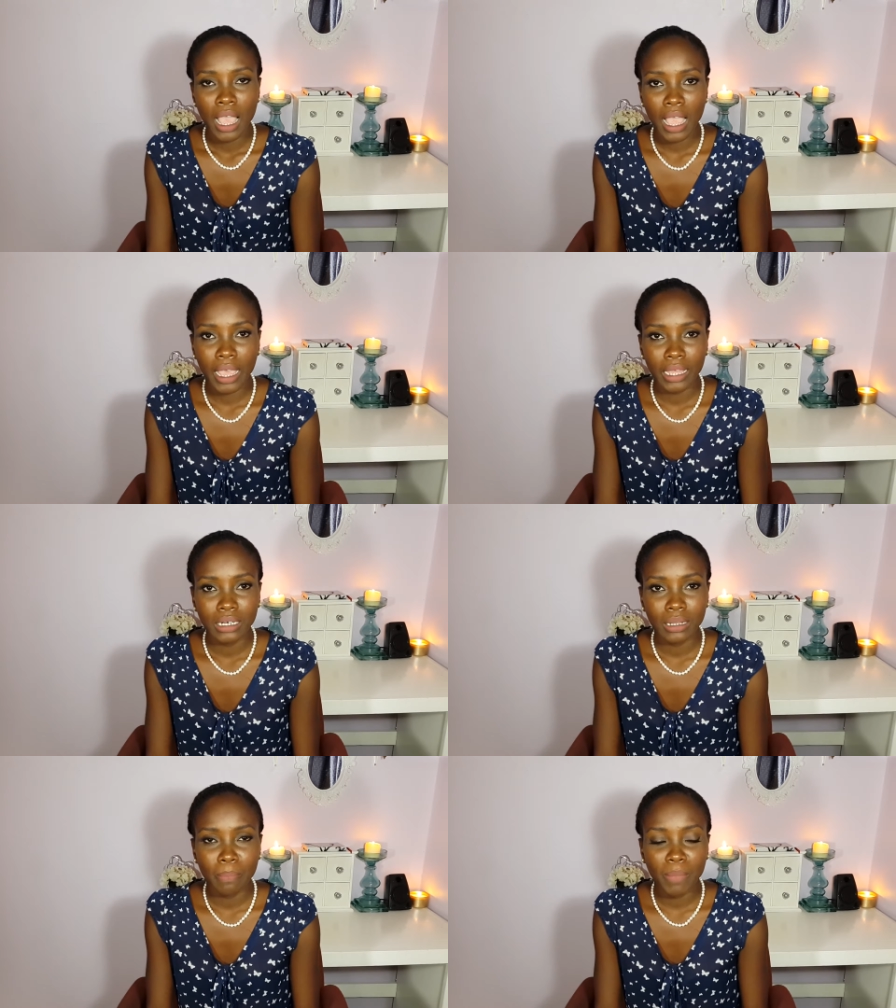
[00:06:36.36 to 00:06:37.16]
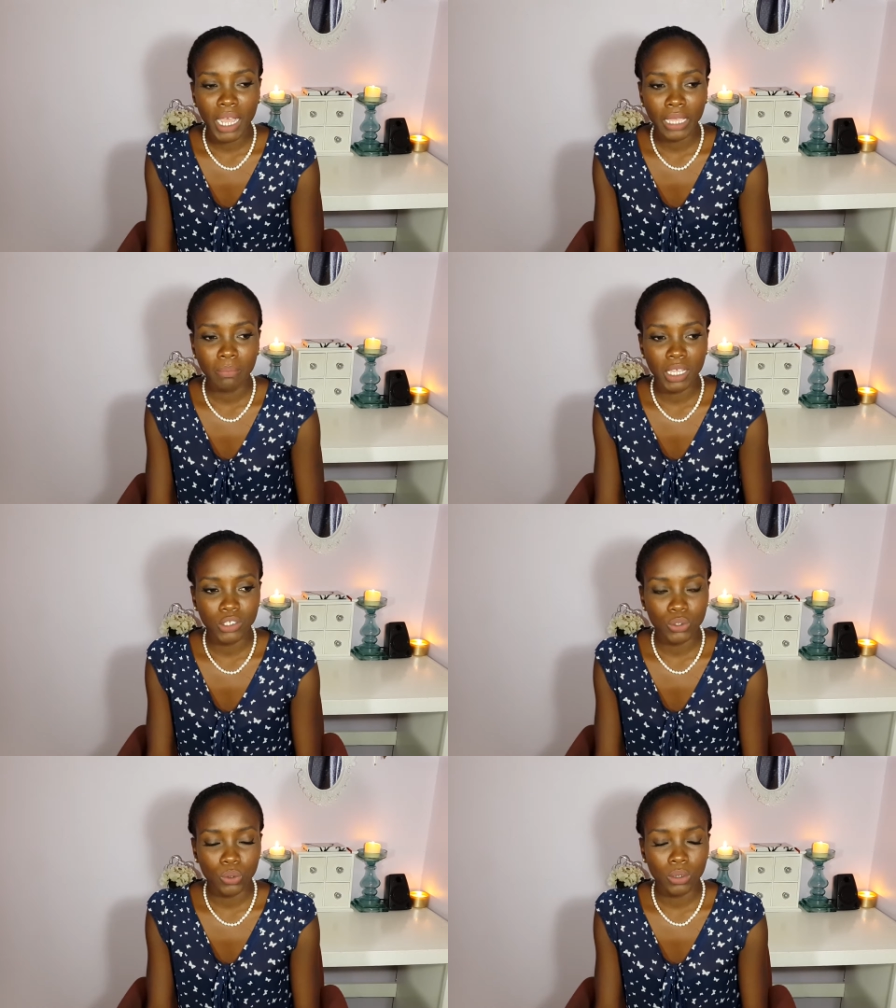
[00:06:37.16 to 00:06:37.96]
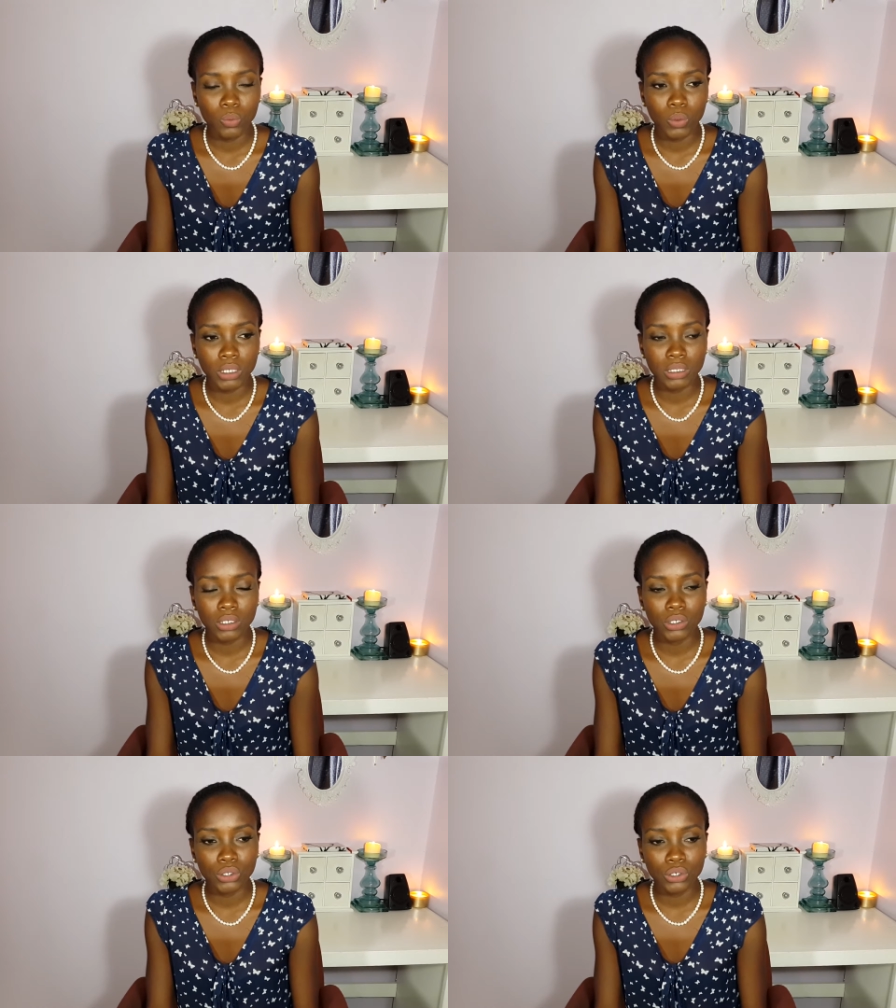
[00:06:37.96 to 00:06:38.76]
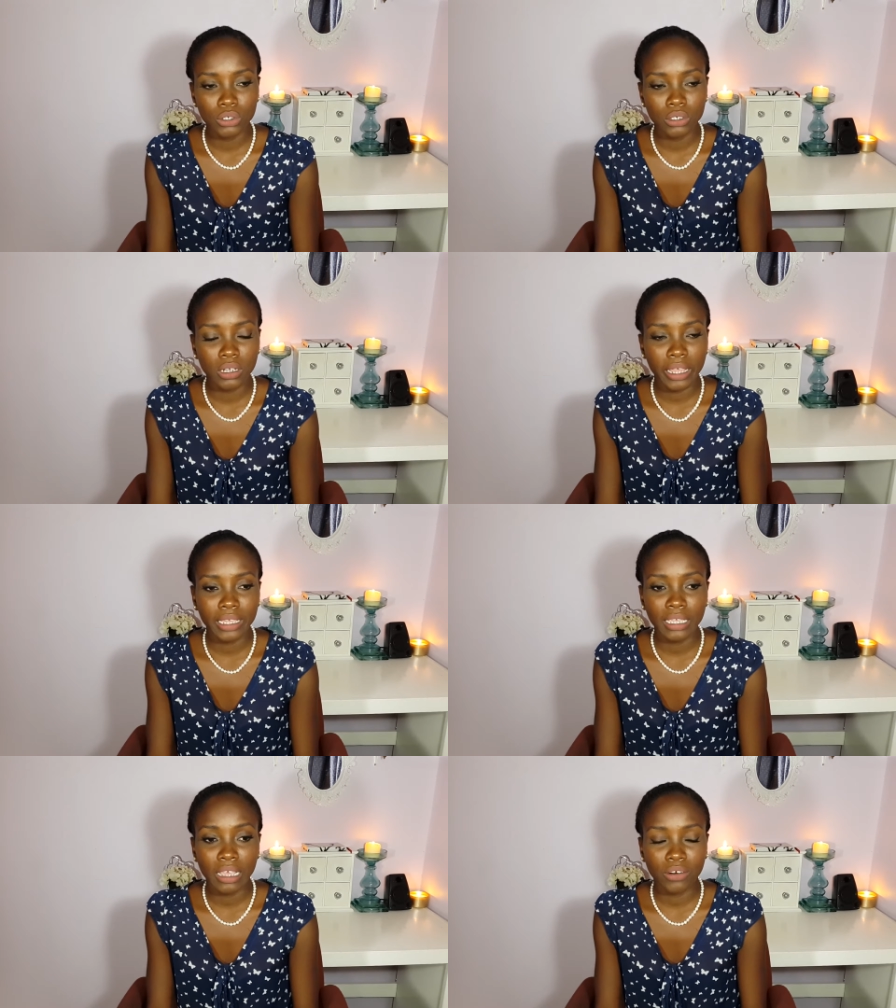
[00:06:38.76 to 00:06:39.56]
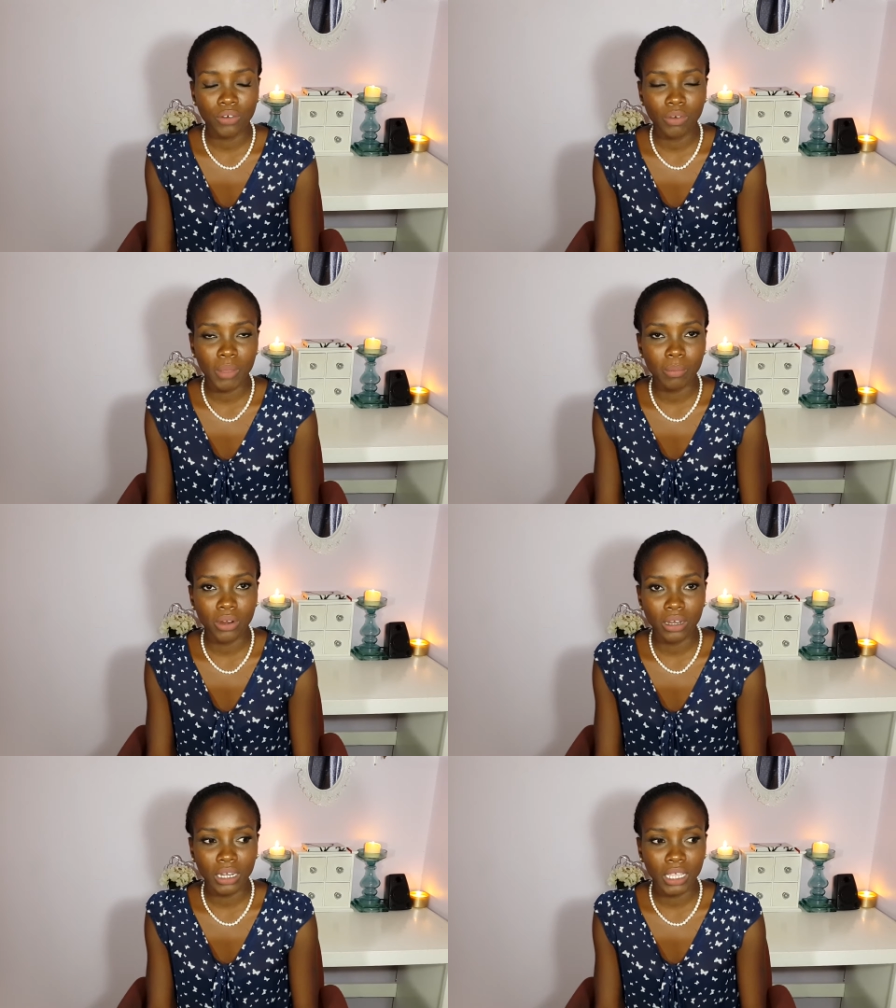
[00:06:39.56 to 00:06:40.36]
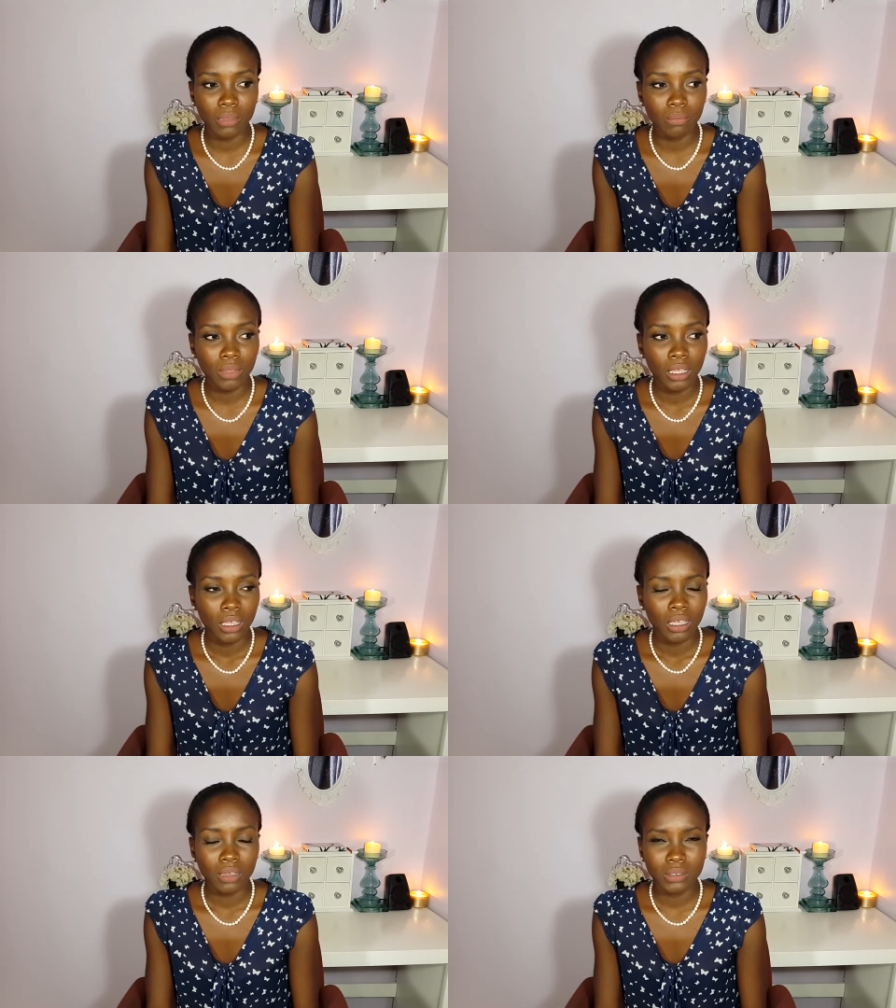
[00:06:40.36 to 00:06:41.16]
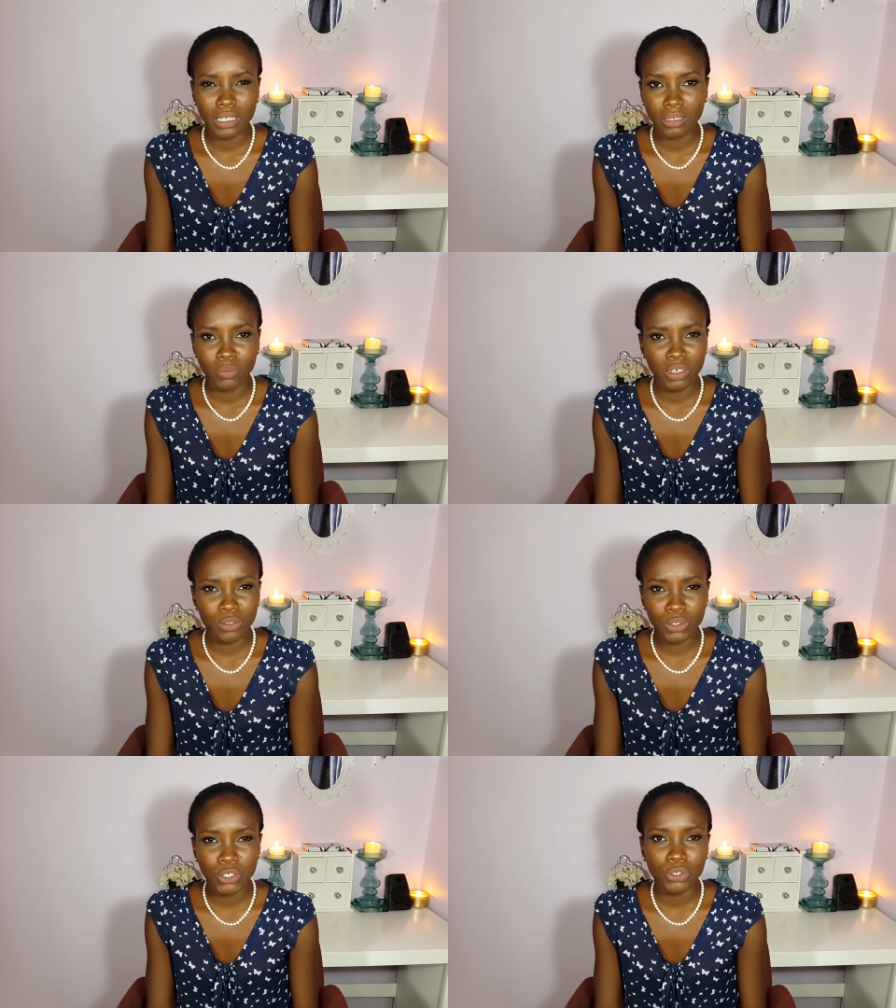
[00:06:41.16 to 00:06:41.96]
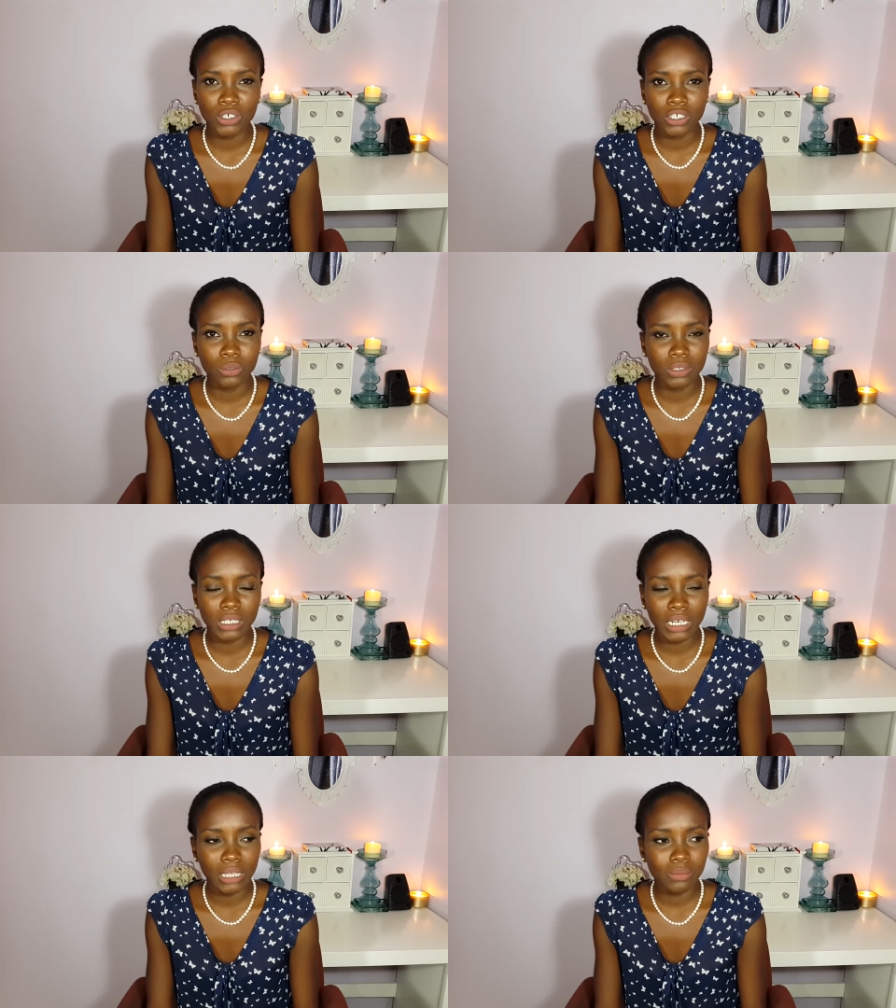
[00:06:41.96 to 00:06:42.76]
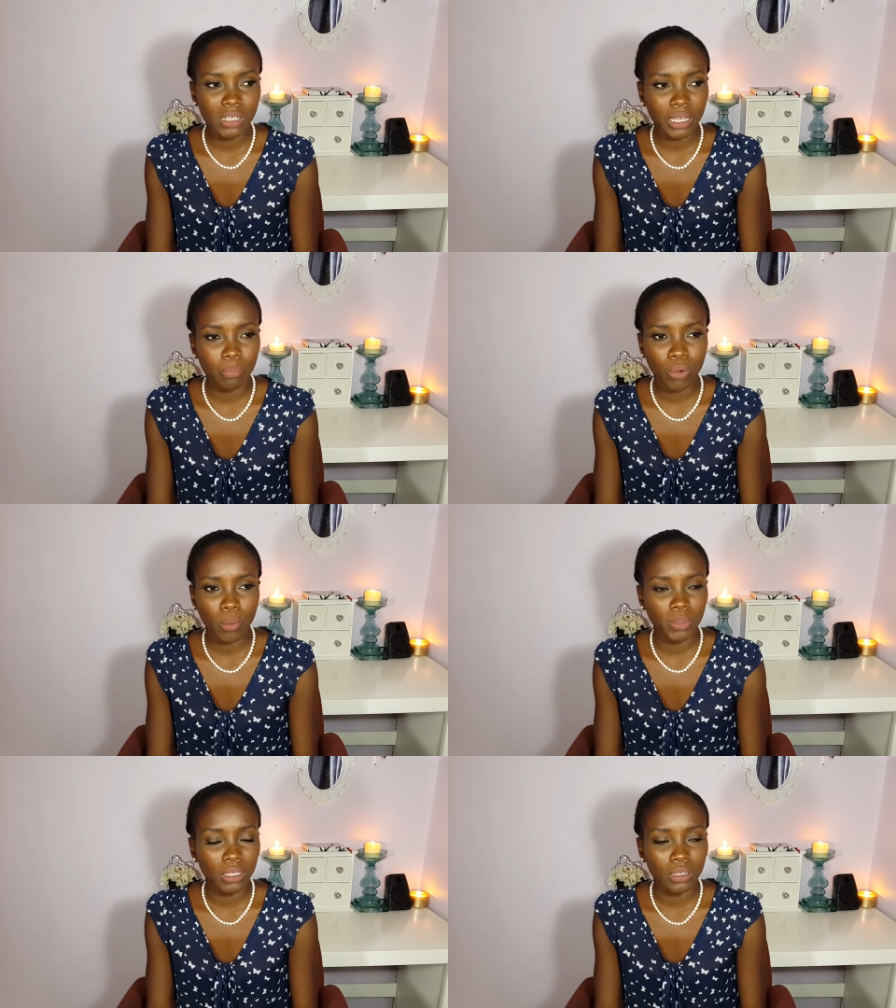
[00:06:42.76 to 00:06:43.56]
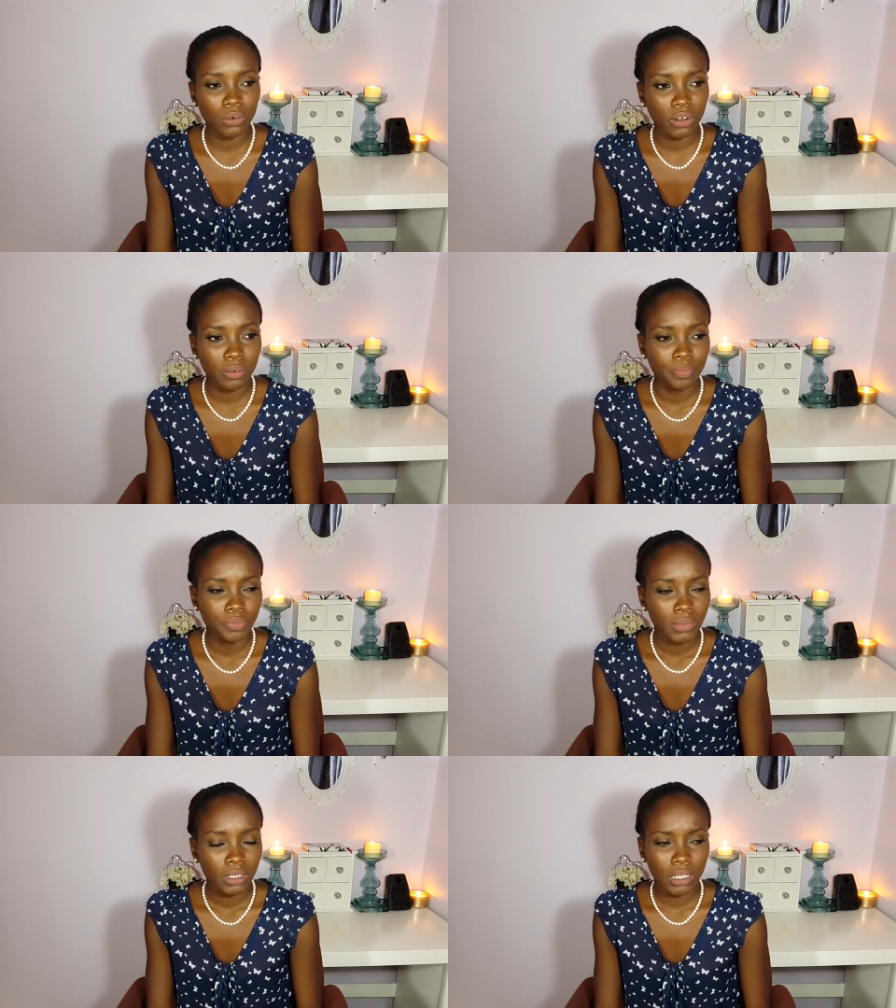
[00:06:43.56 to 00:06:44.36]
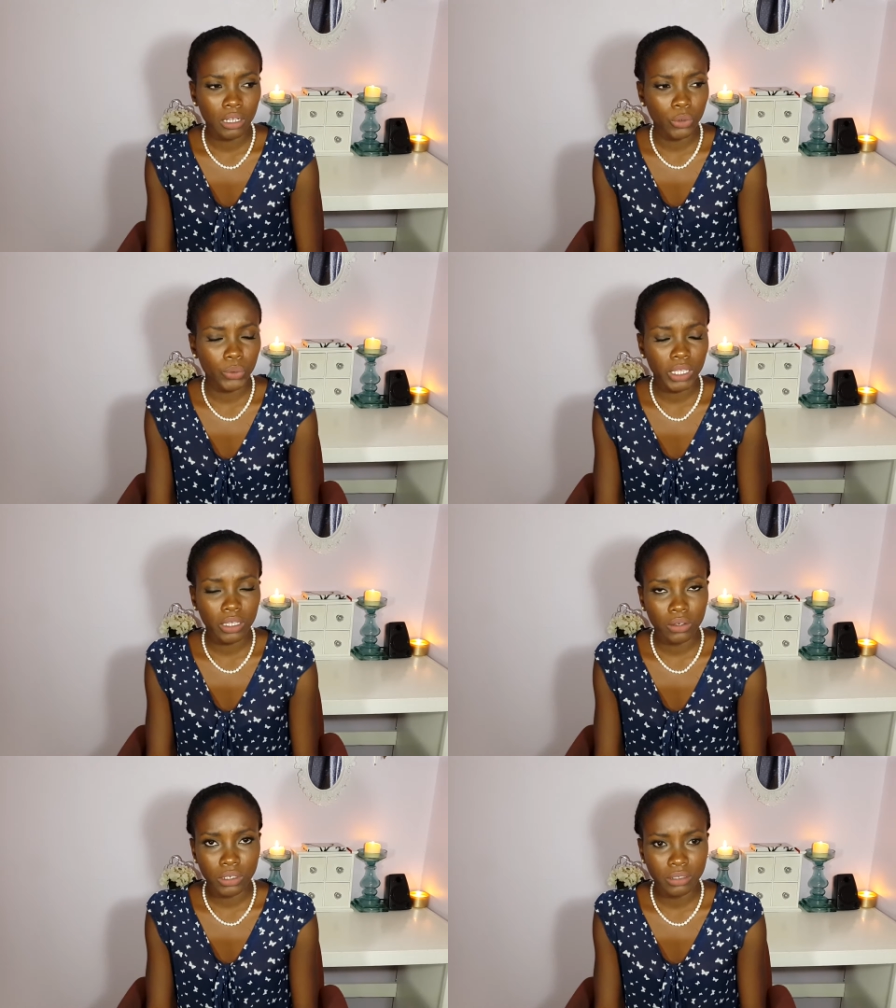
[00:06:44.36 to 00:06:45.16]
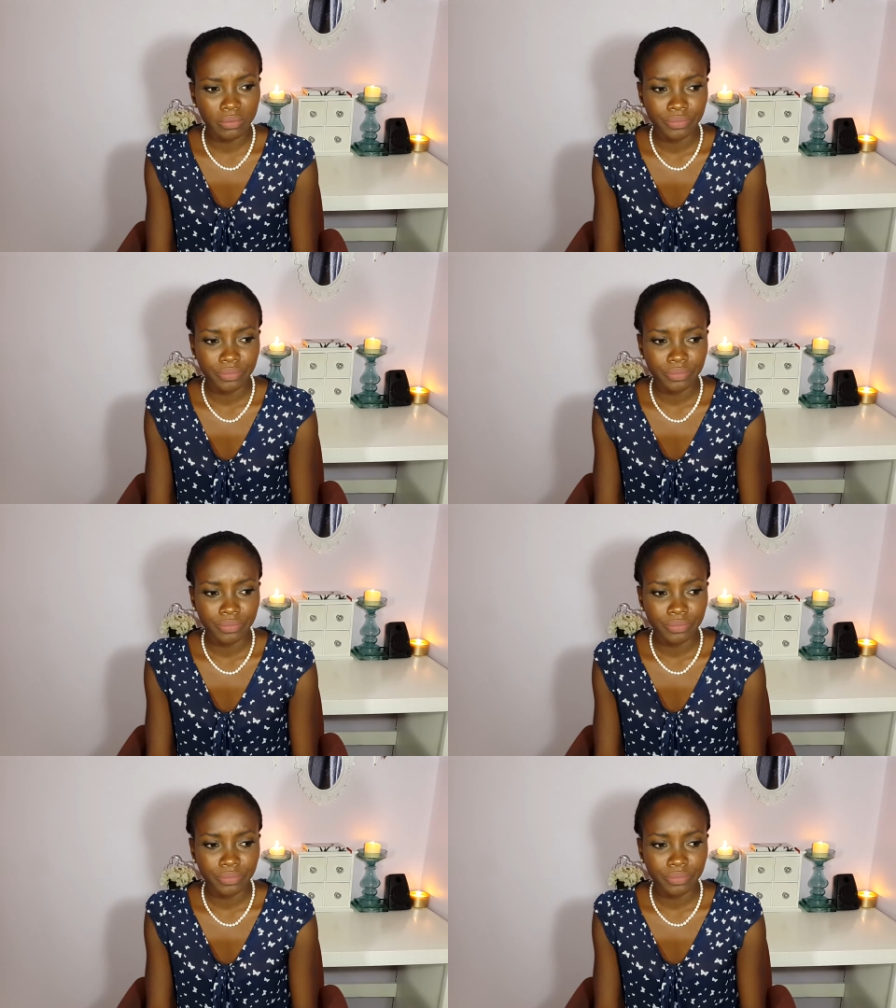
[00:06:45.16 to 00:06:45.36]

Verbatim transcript: And my mentor was a girl, I cannot remember her name. It was like one of those short cutesy names like Poppy or Chloe or